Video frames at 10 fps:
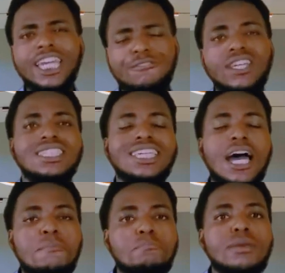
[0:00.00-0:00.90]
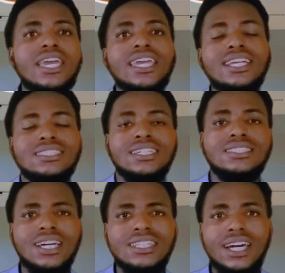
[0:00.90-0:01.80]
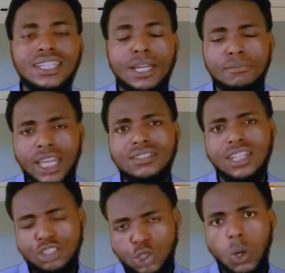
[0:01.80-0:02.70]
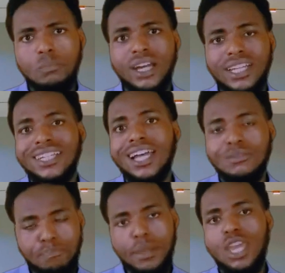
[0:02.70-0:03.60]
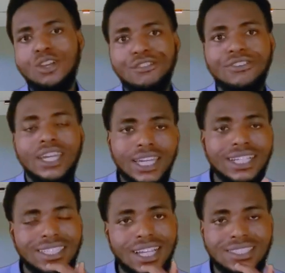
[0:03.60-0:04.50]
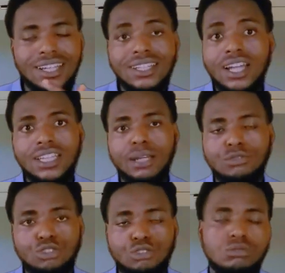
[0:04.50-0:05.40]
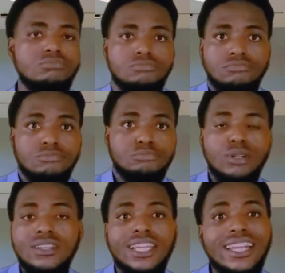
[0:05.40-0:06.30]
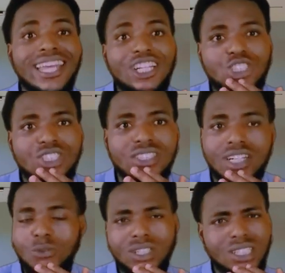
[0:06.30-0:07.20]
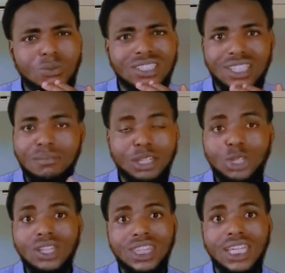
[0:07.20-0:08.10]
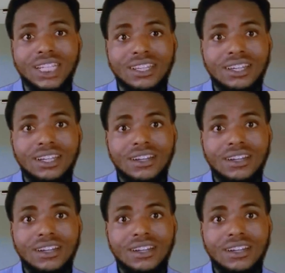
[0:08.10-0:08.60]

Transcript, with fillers: if it can pay its internal debt, then there is hope that it can pay off its external debt too. But in Nigeria, waiting with study nothing.